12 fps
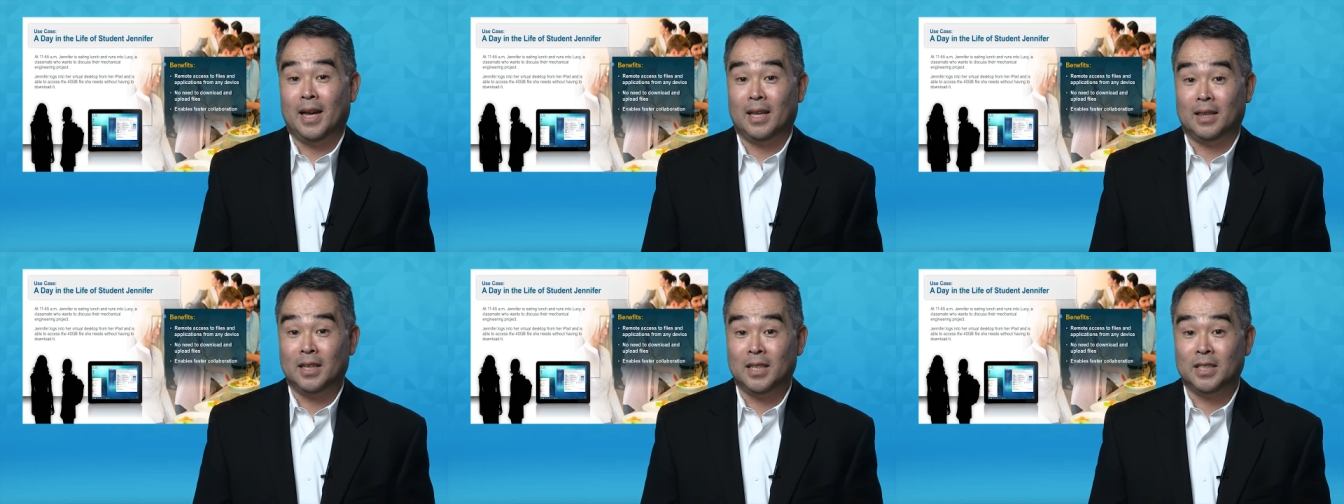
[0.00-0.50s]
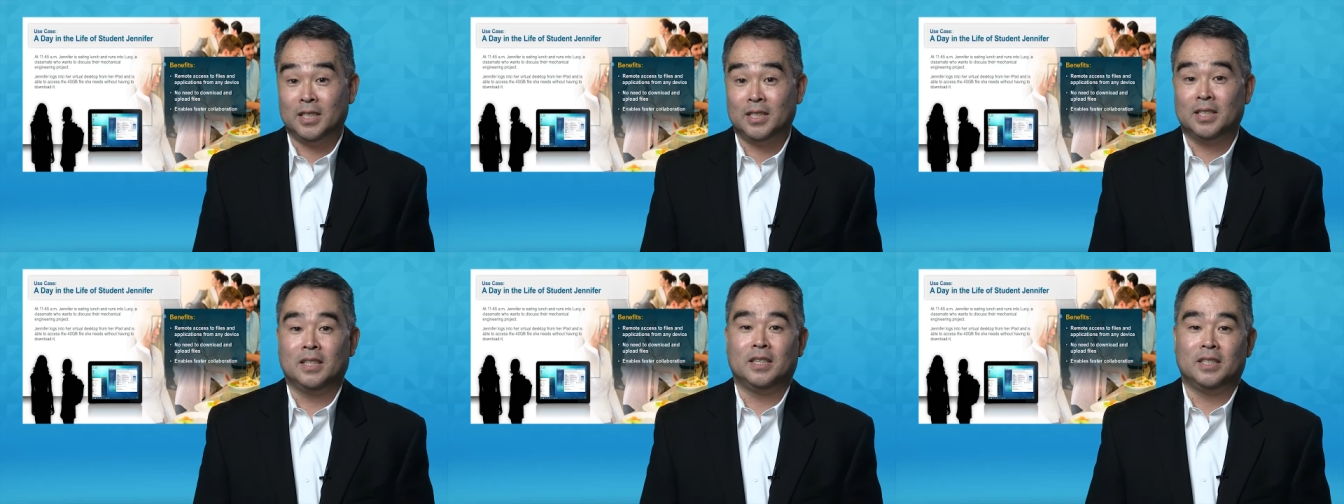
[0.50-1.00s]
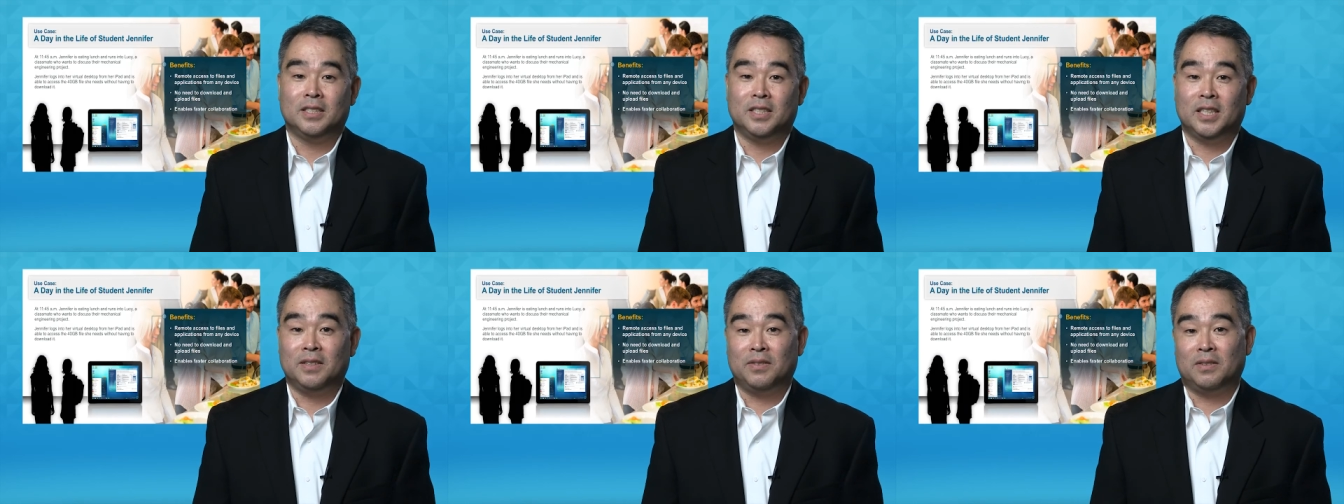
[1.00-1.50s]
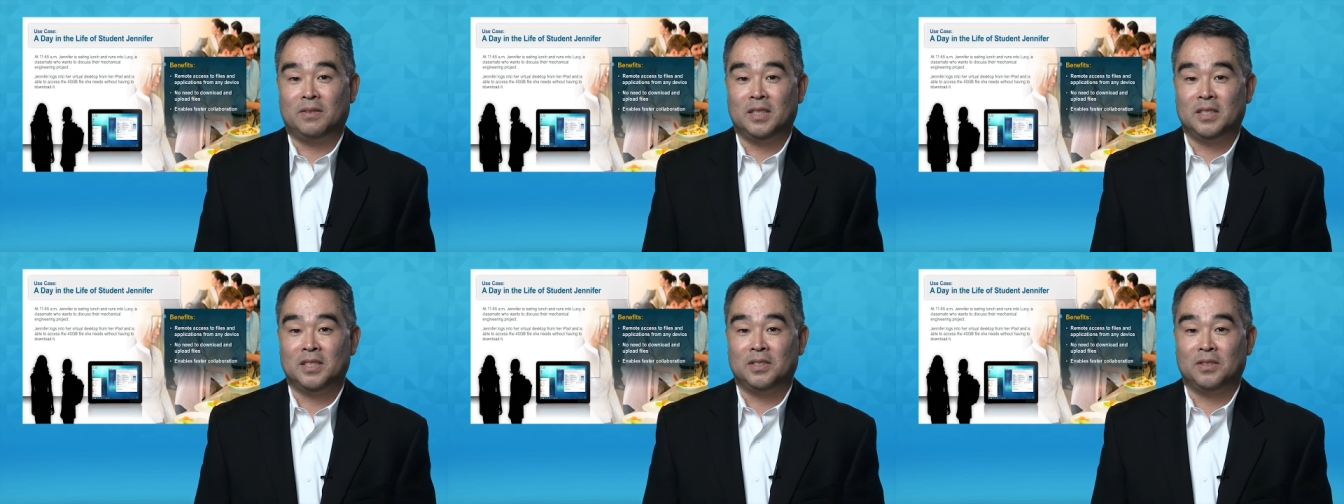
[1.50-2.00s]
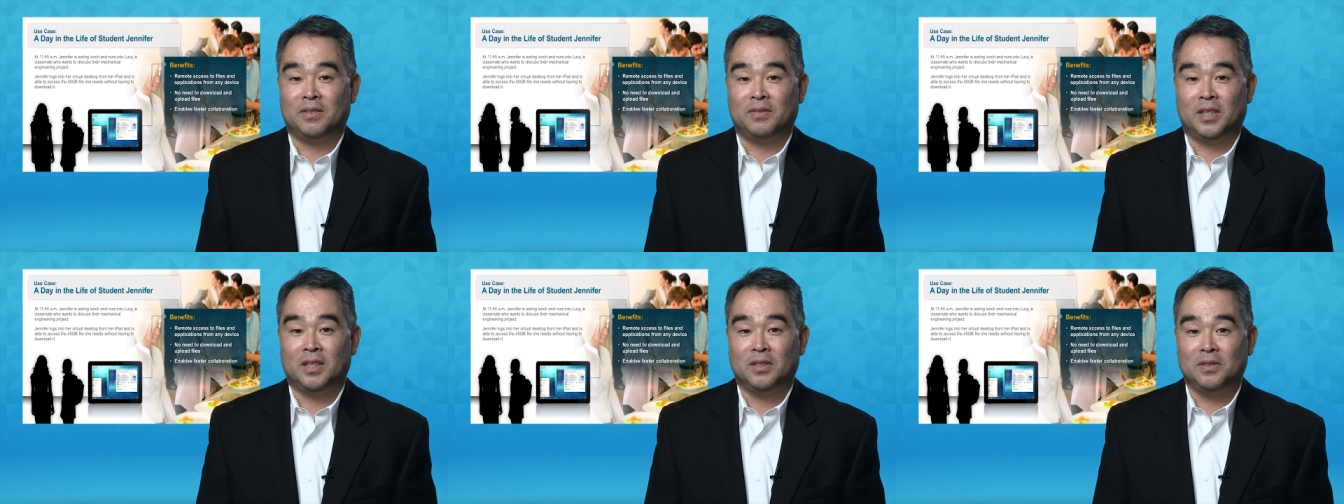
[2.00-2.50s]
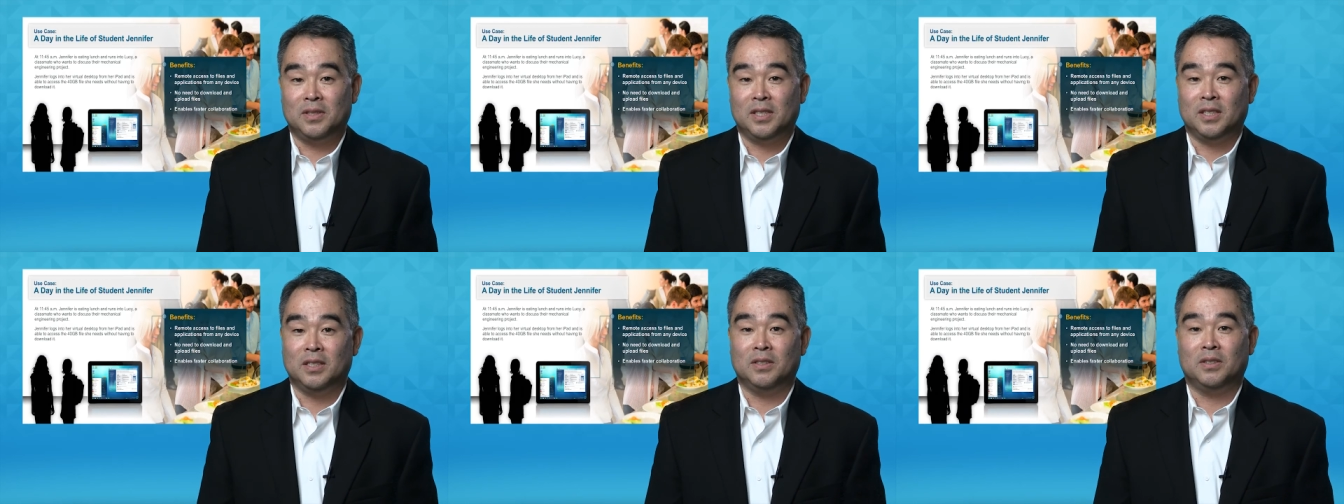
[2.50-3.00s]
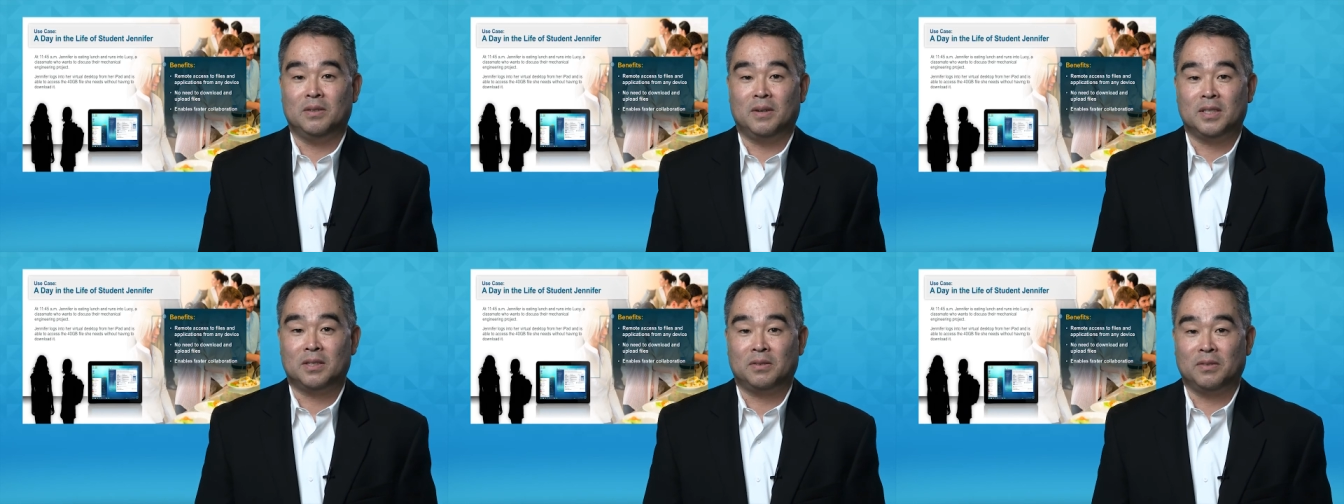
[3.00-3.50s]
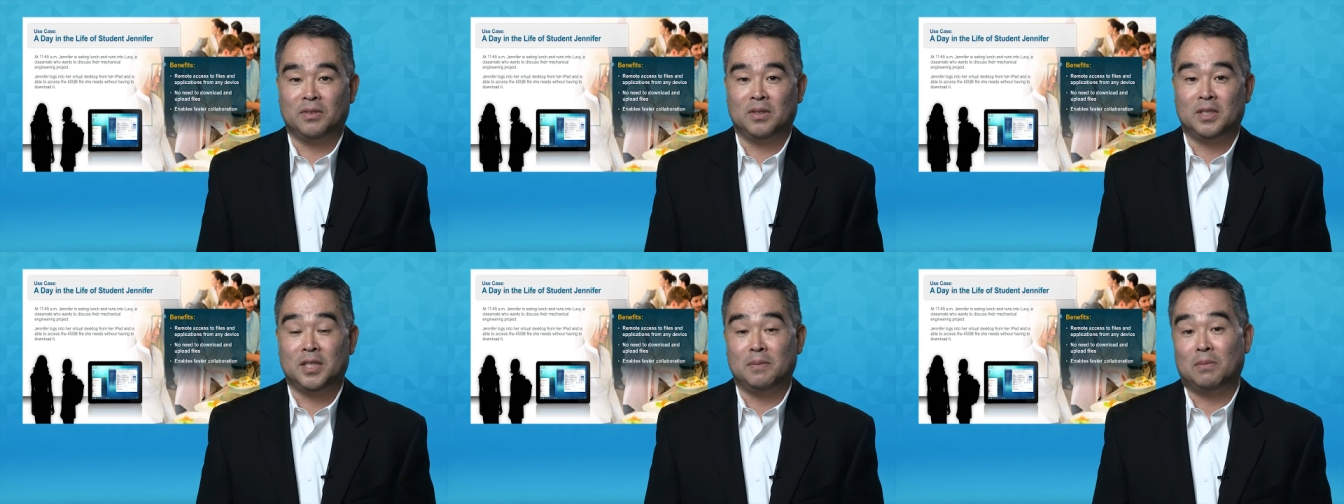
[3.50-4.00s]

At lunch, Jennifer runs into her friend Lucy, who wants to review a team